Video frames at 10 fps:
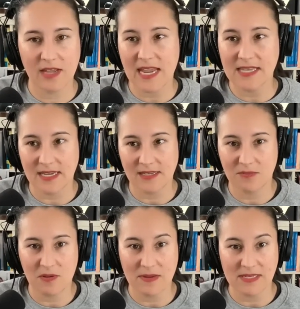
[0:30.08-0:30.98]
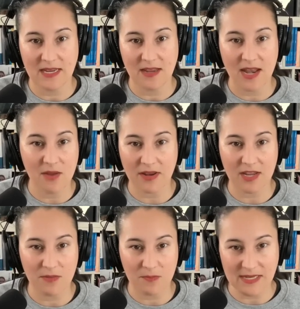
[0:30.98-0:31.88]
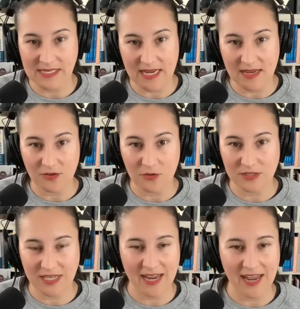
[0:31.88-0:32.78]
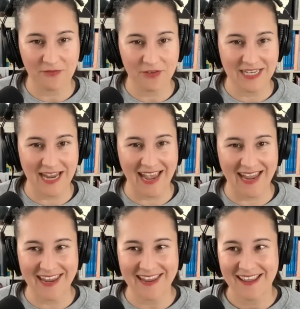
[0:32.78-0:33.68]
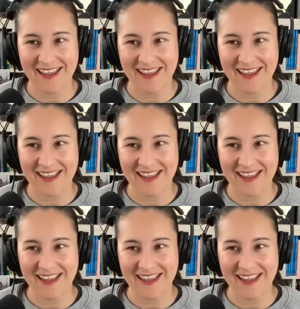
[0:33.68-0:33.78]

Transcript: easy to be busy. Anyone can be busy all day, every day.